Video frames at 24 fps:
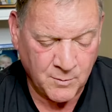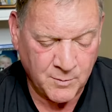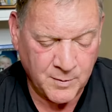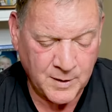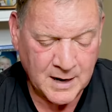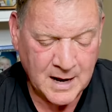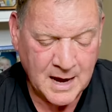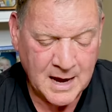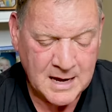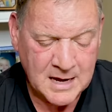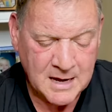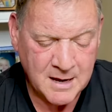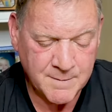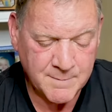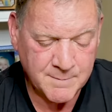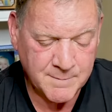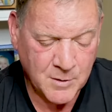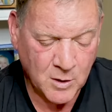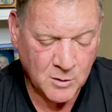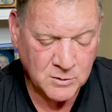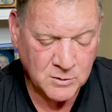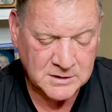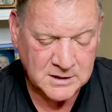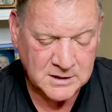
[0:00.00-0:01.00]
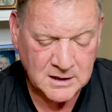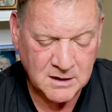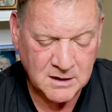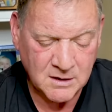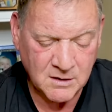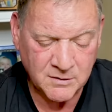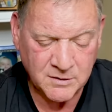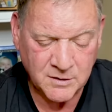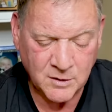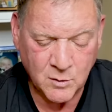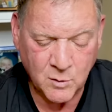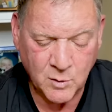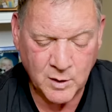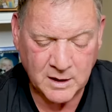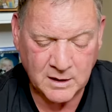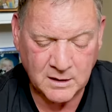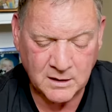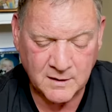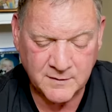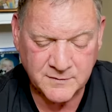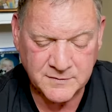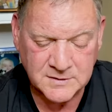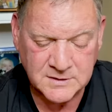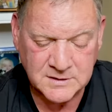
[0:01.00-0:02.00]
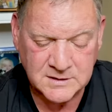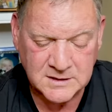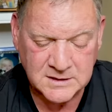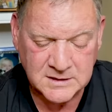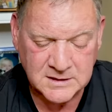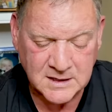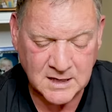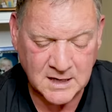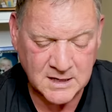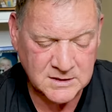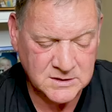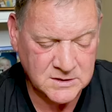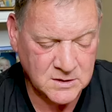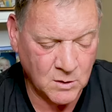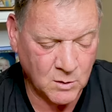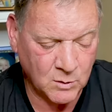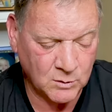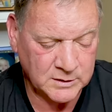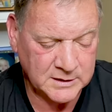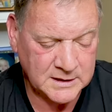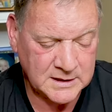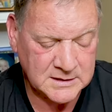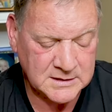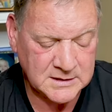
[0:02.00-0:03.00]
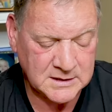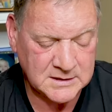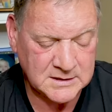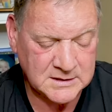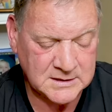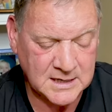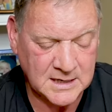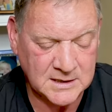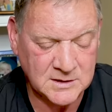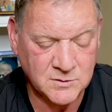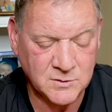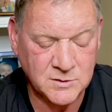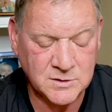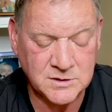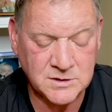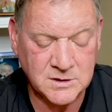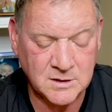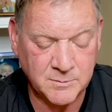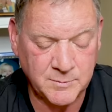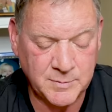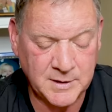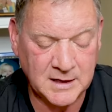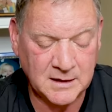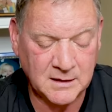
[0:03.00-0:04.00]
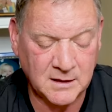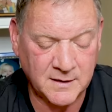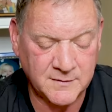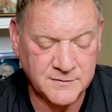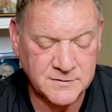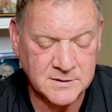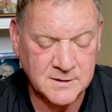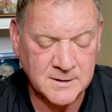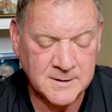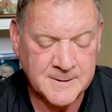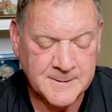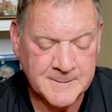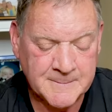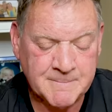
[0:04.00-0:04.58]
but I mostly hear the quick lifts discussed only as accessories to the big lifts.